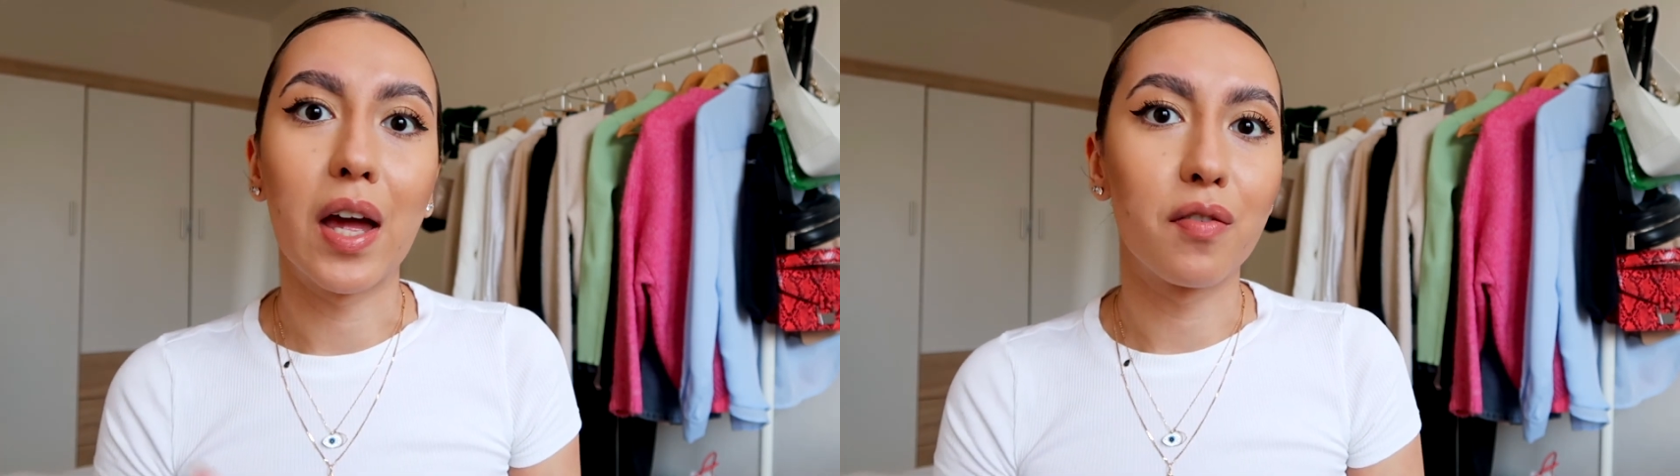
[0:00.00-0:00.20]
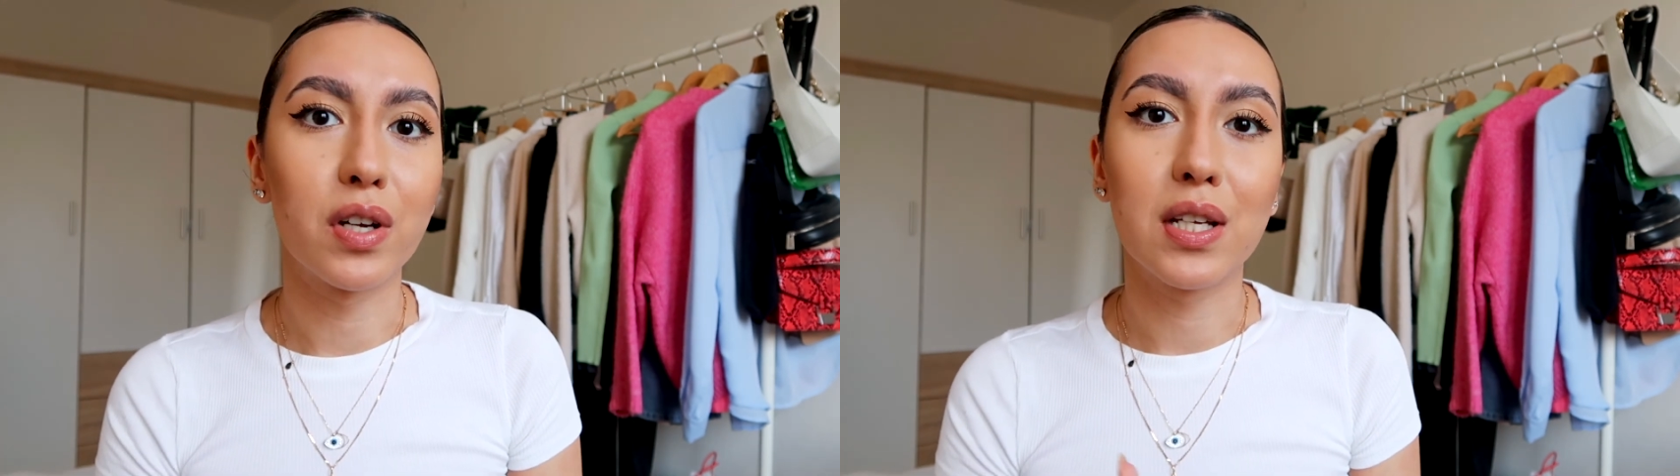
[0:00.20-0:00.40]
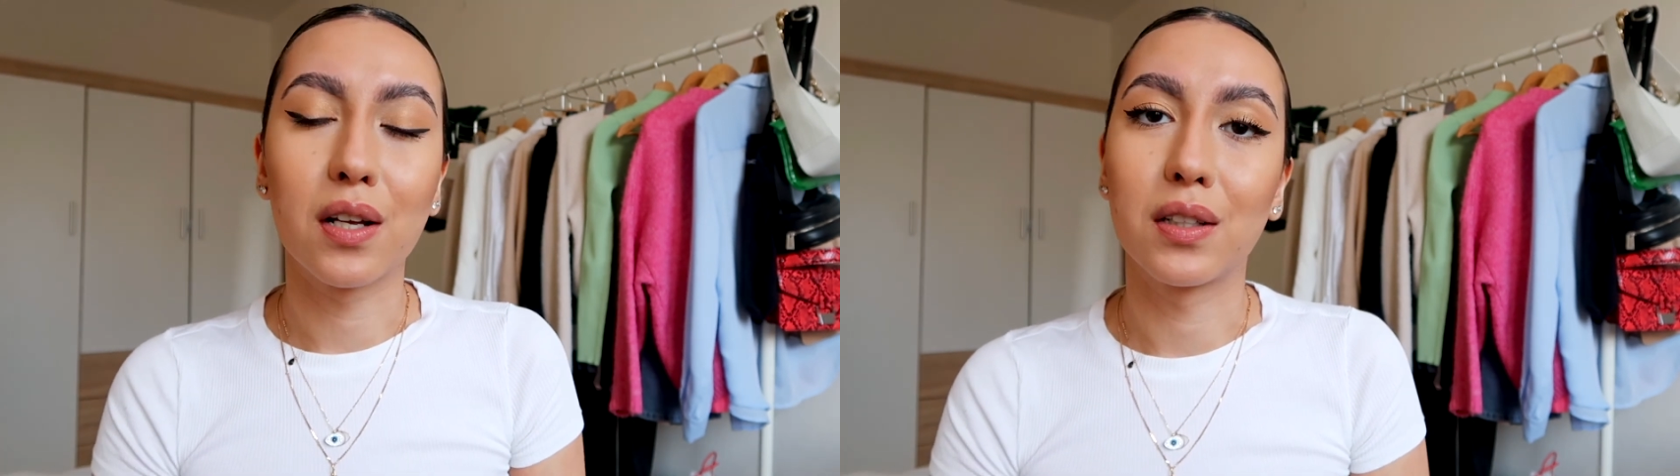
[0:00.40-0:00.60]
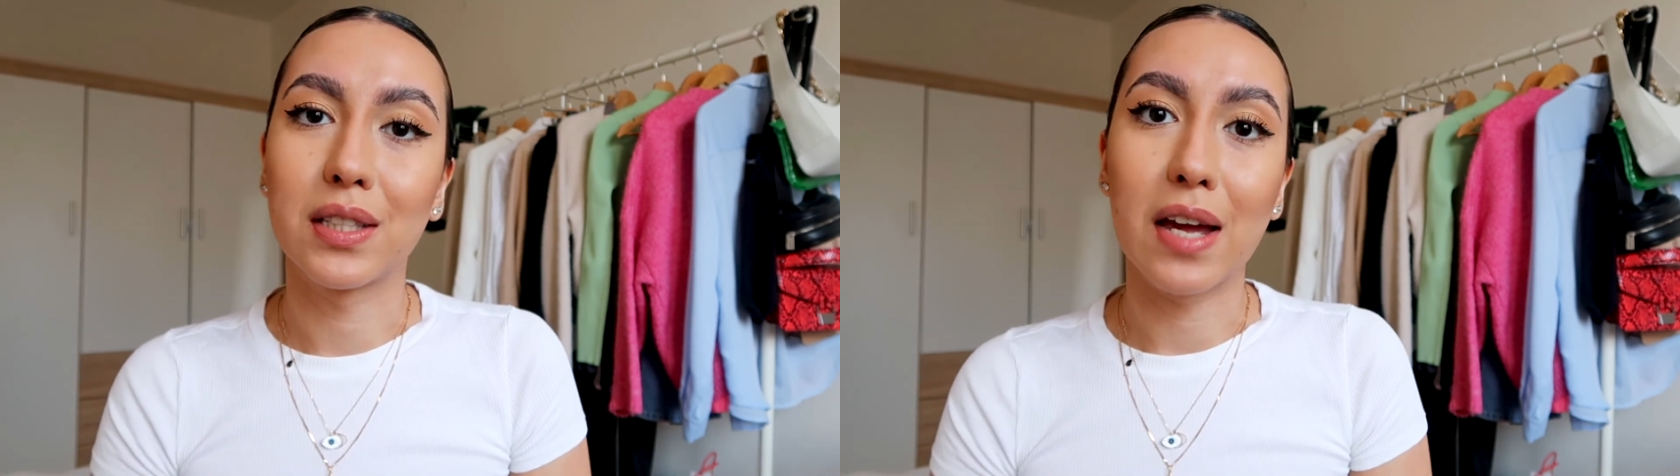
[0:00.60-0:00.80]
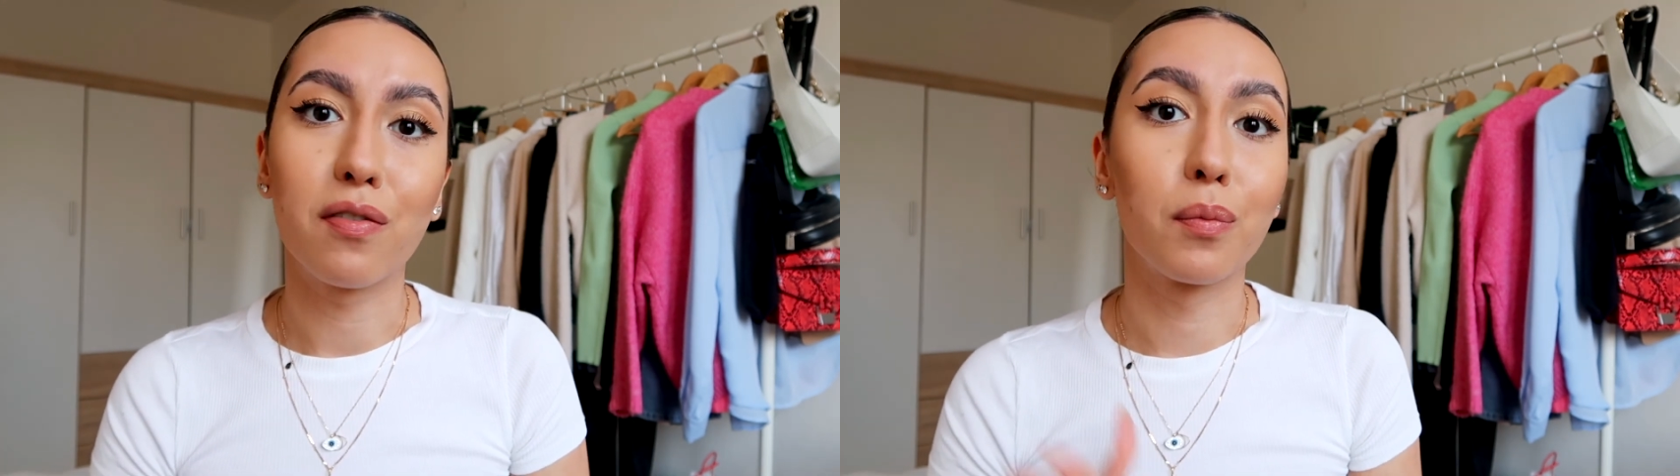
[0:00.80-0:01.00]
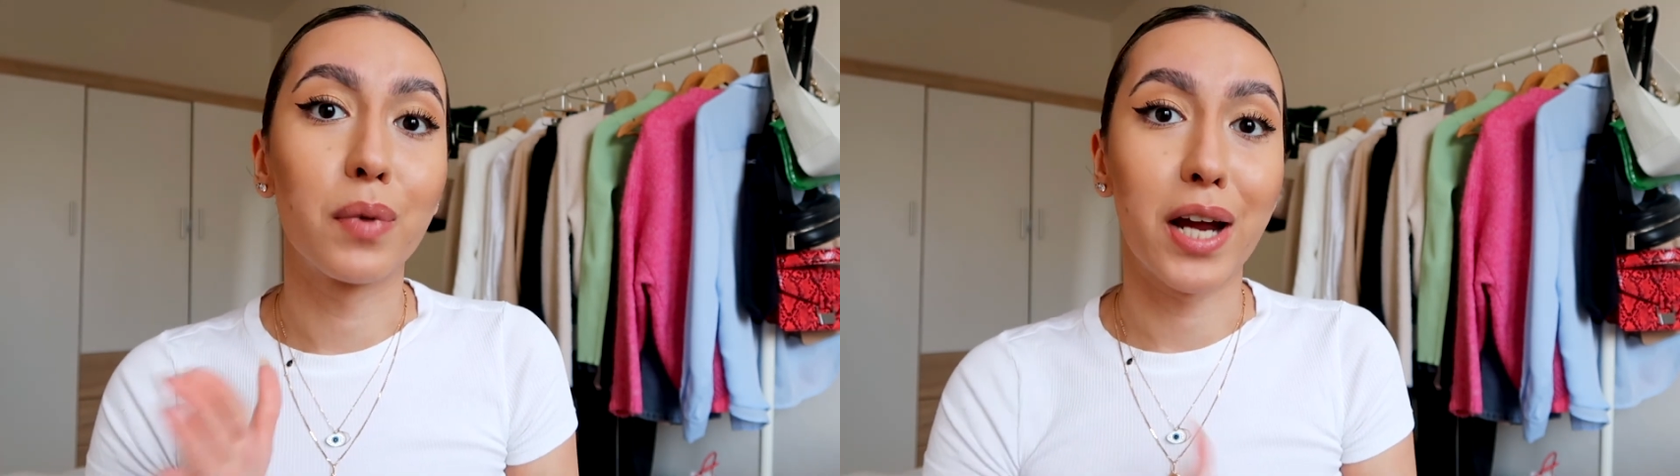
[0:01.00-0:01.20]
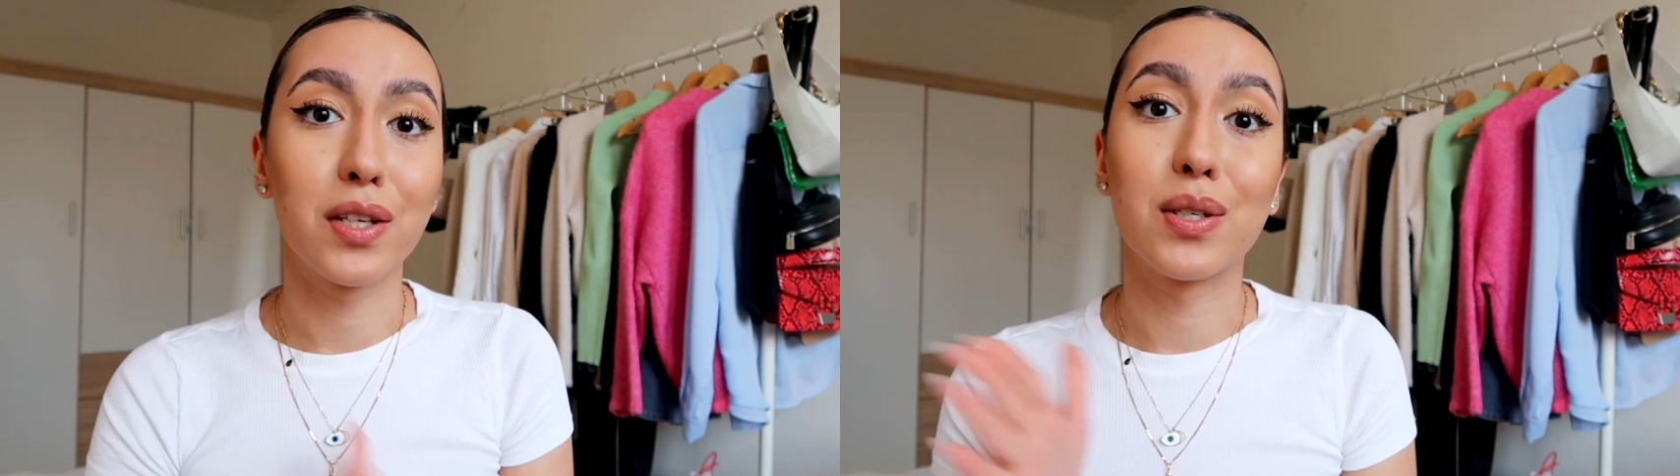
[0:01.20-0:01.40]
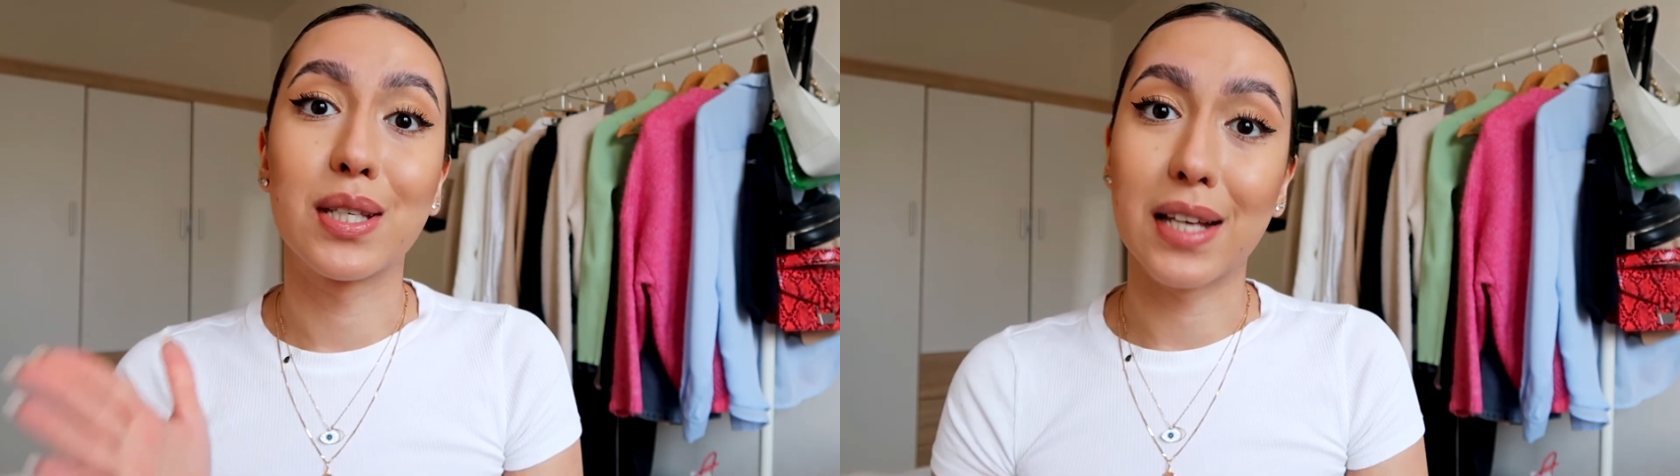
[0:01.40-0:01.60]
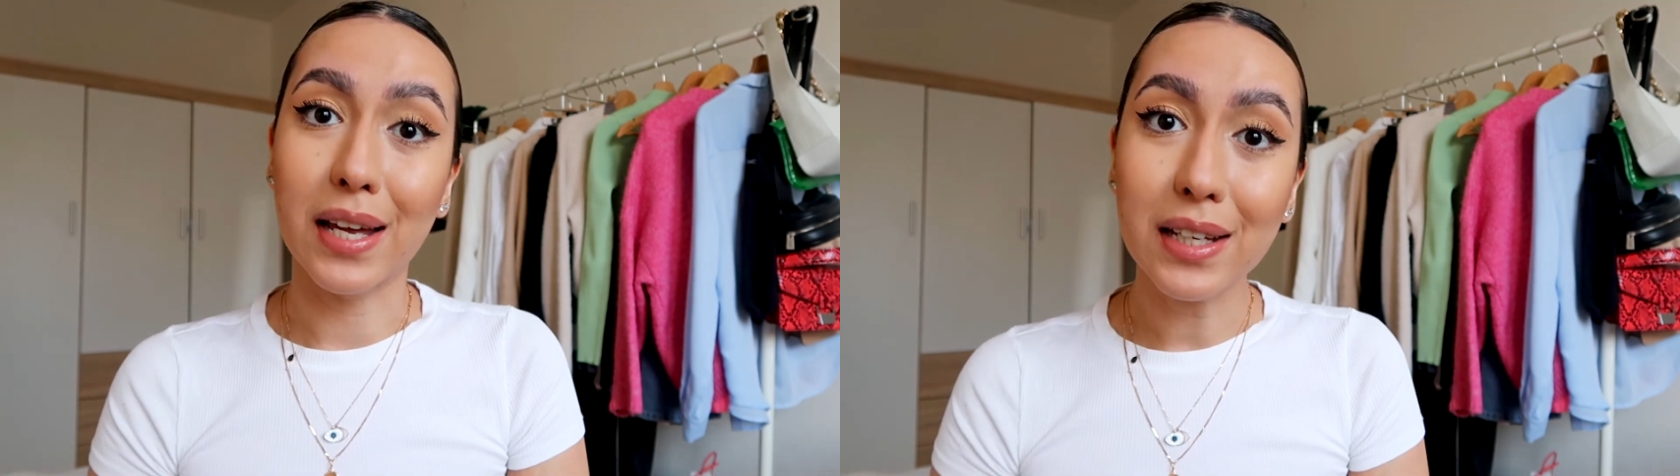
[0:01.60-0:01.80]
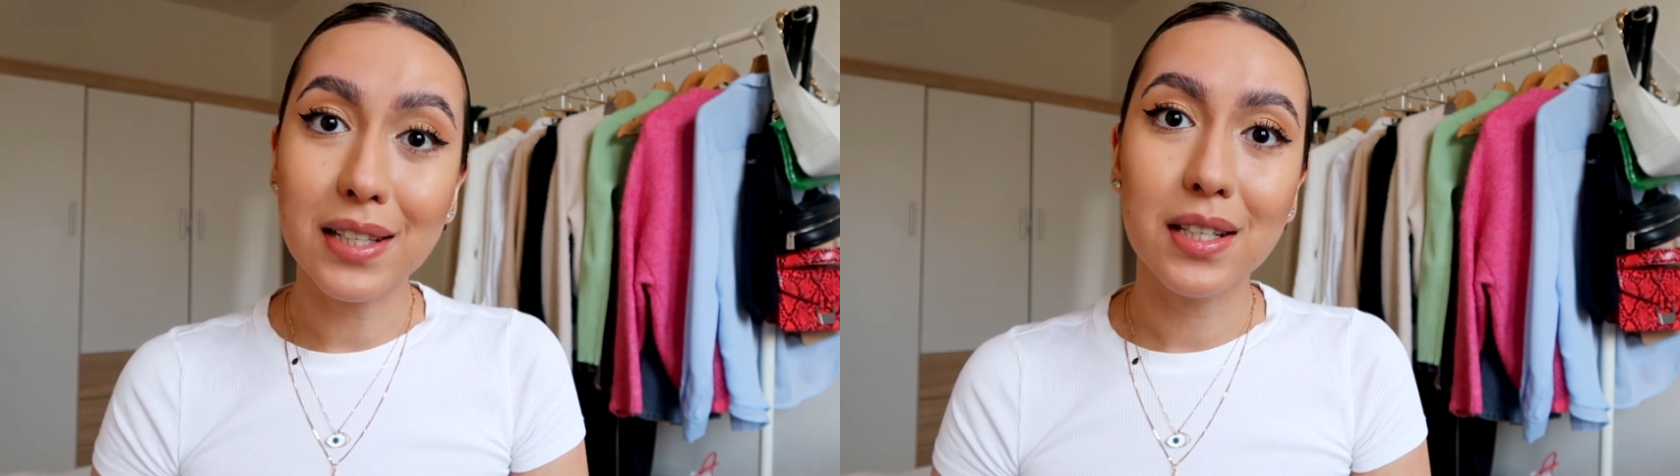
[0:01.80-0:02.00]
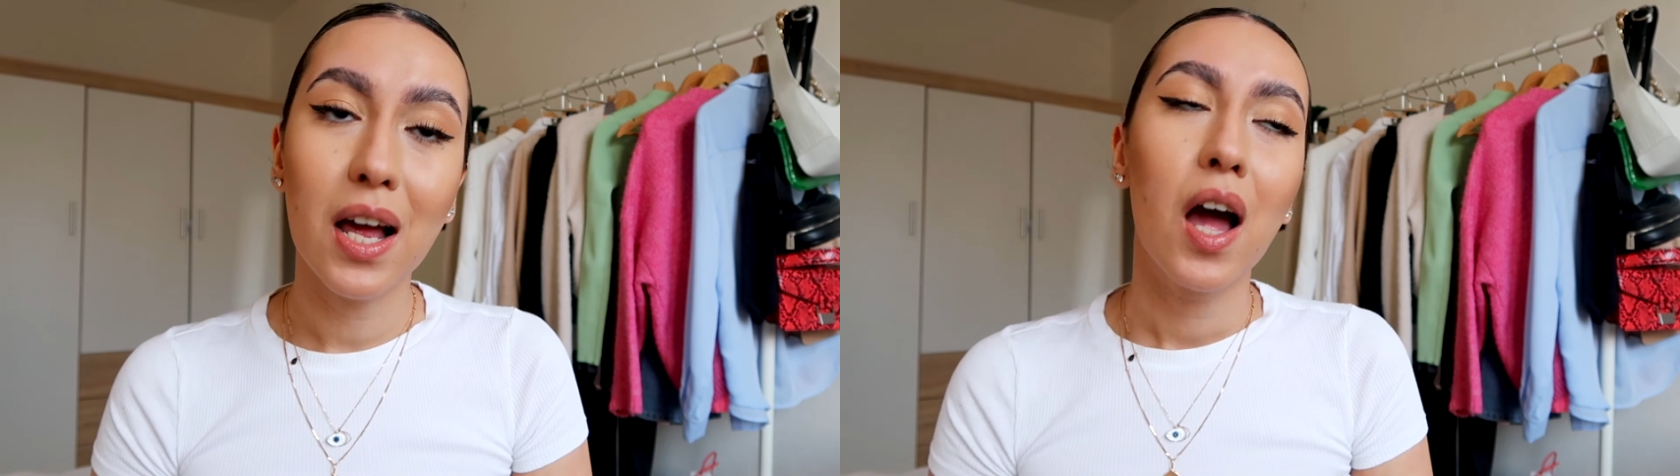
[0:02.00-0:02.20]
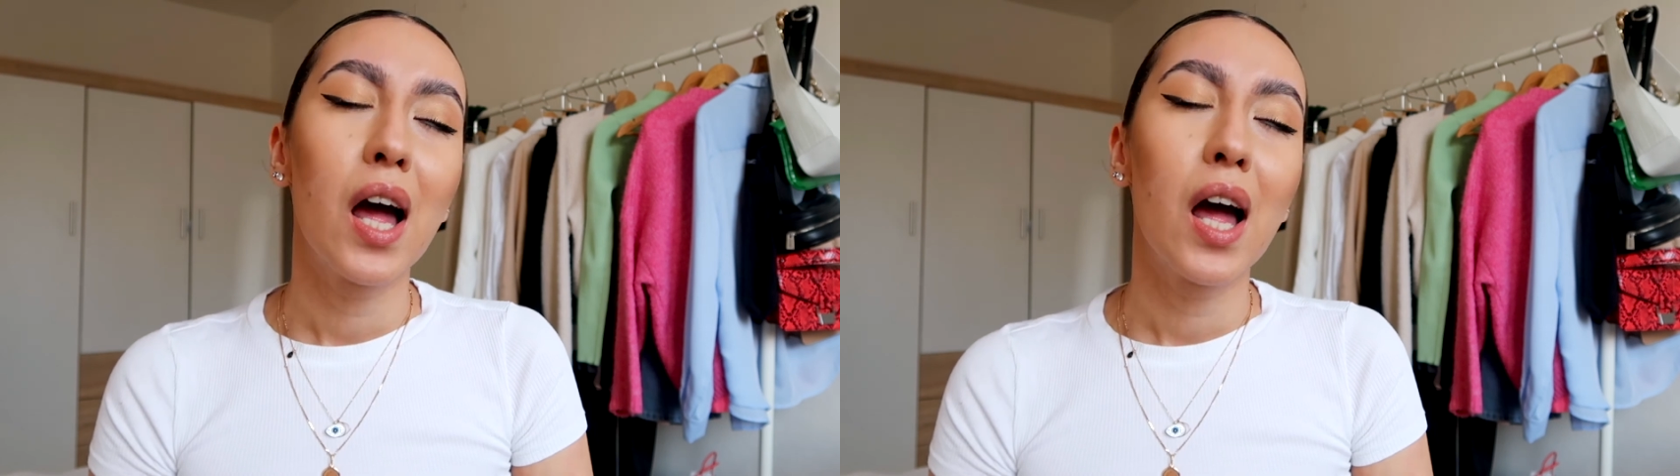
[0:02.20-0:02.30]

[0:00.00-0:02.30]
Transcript: every single day from 9 to 6,